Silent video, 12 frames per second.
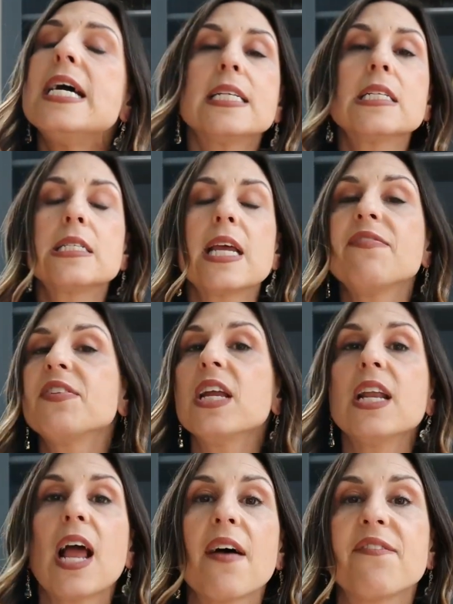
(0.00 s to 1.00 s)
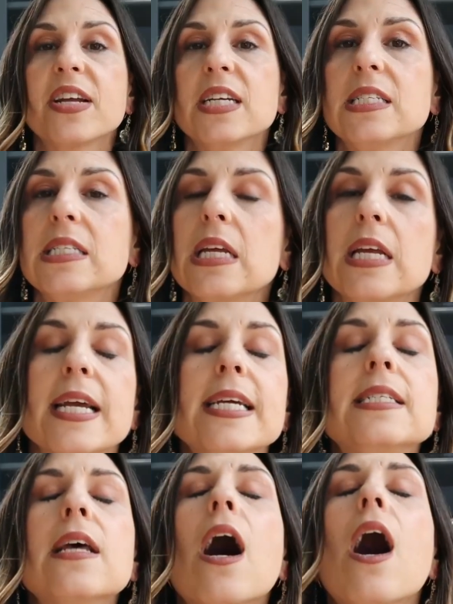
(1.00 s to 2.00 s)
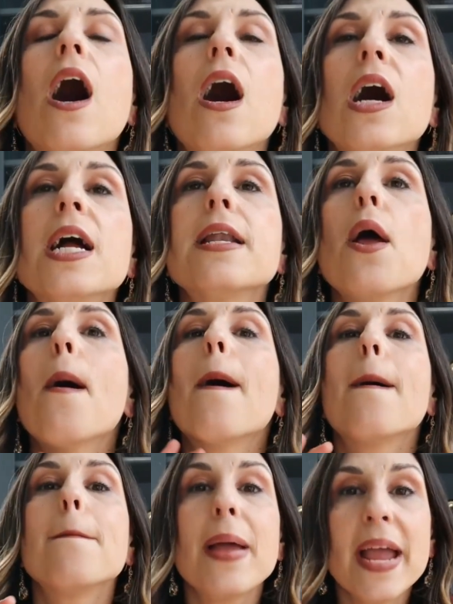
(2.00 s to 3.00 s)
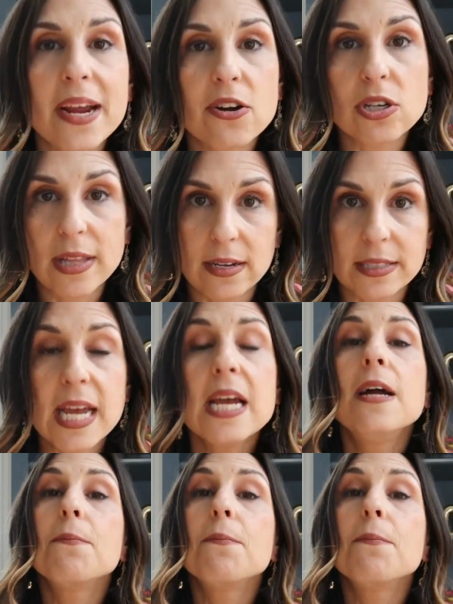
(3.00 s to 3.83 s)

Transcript: its safety and efficacy is unparalleled.